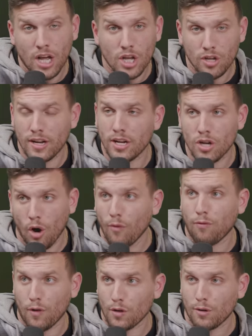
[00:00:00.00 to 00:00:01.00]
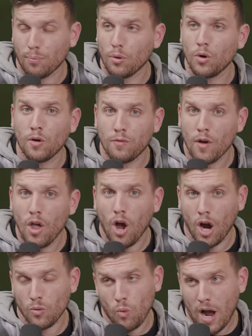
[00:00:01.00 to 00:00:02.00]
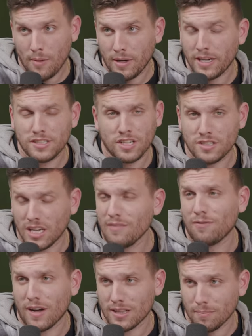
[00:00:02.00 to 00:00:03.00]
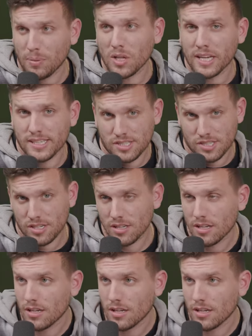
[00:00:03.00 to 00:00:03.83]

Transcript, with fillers: You need no further proof on why we need to defund the police.